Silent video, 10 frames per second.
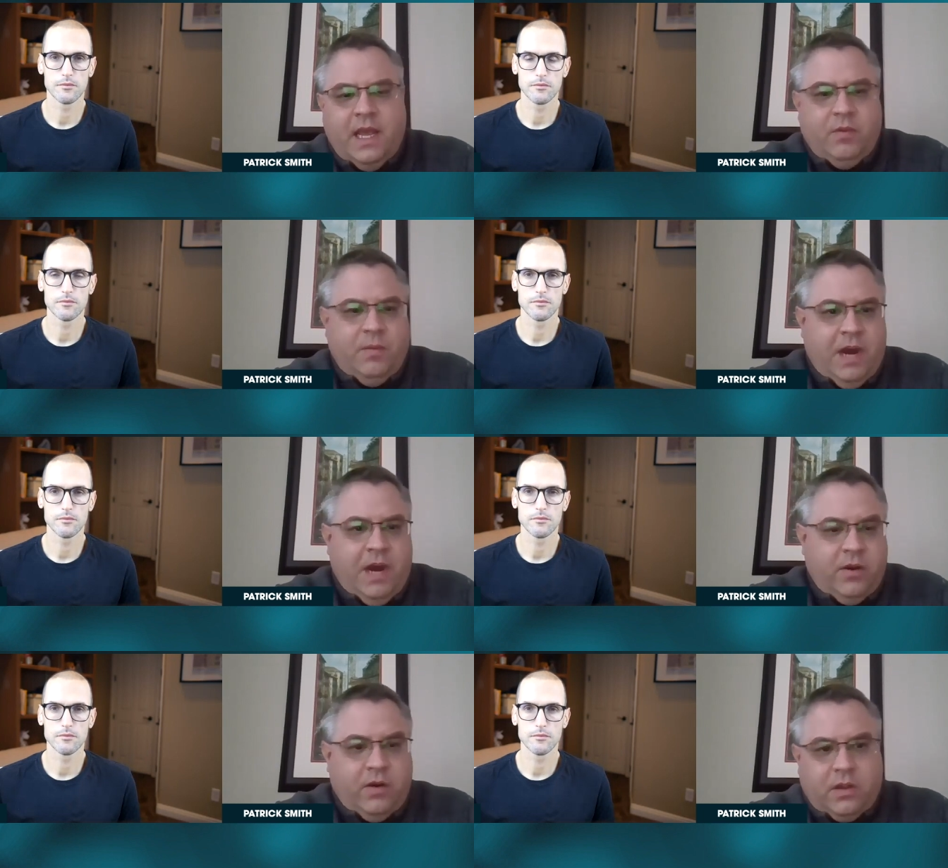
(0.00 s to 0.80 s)
Speaker 1: and we
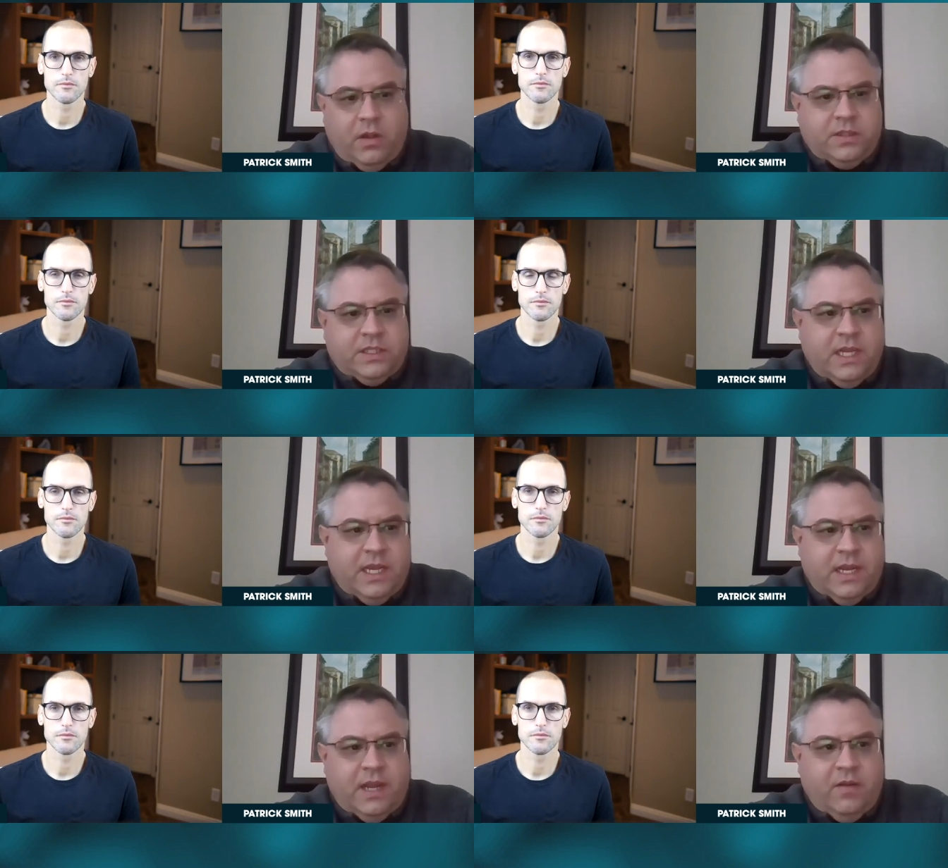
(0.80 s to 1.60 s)
monitor it closely
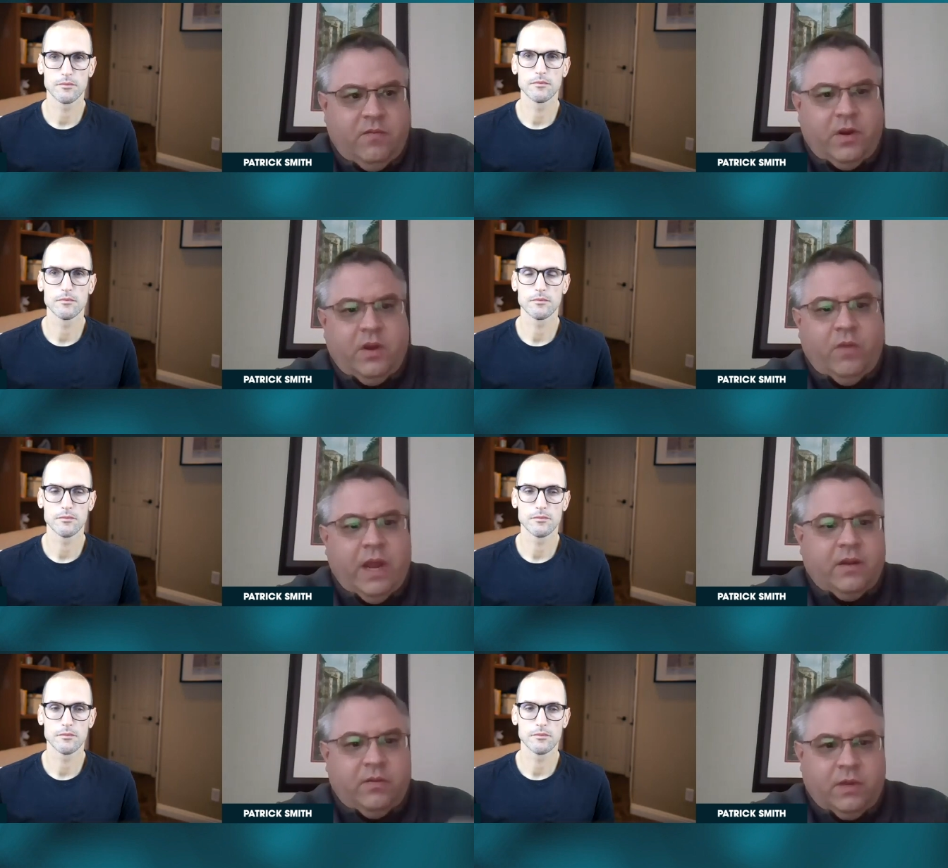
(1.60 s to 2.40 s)
and, and very
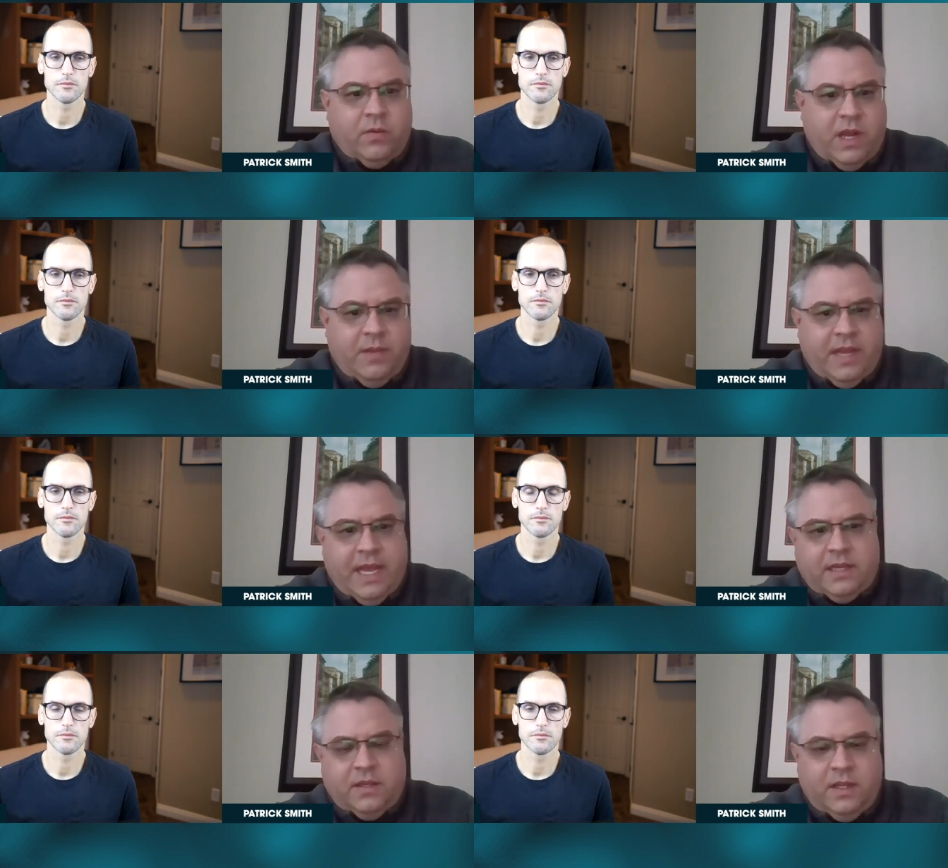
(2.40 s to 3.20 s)
regularly. We're coming
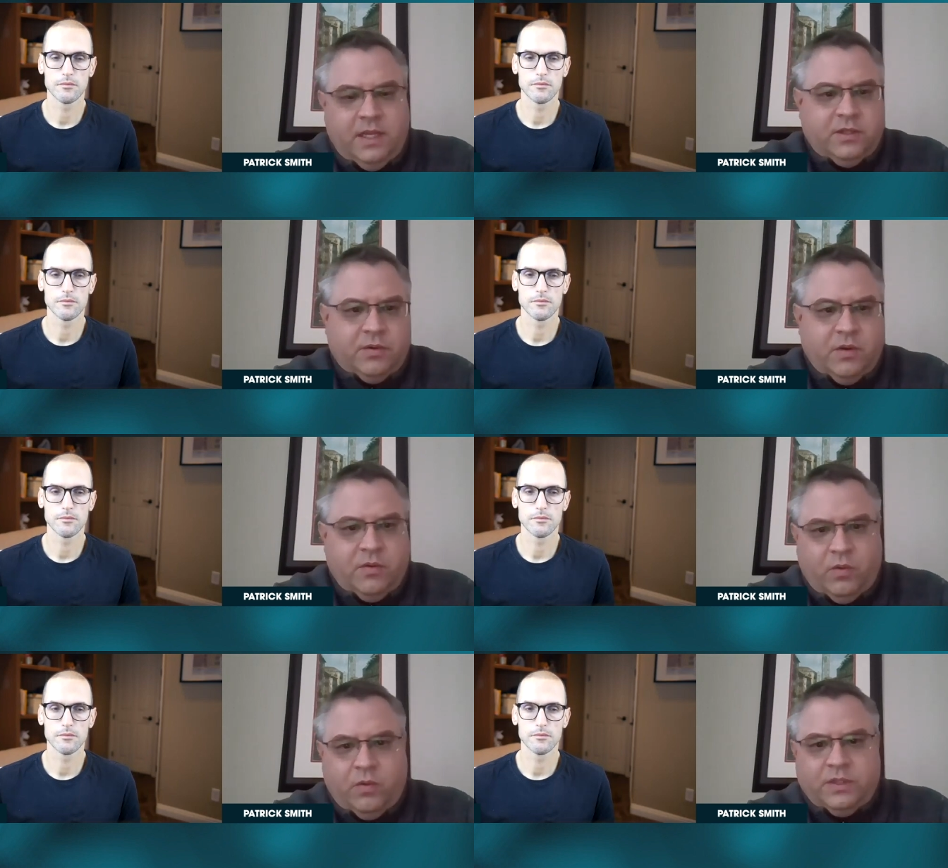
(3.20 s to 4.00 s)
out to the industry with
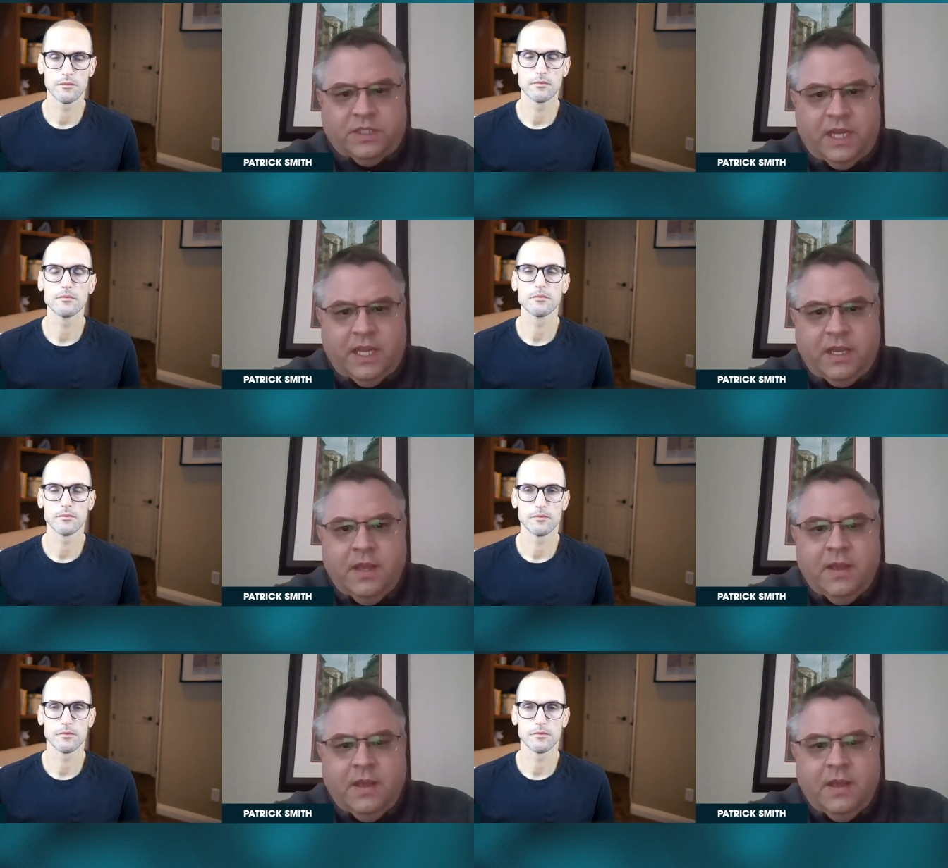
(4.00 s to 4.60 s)
what we're seeing.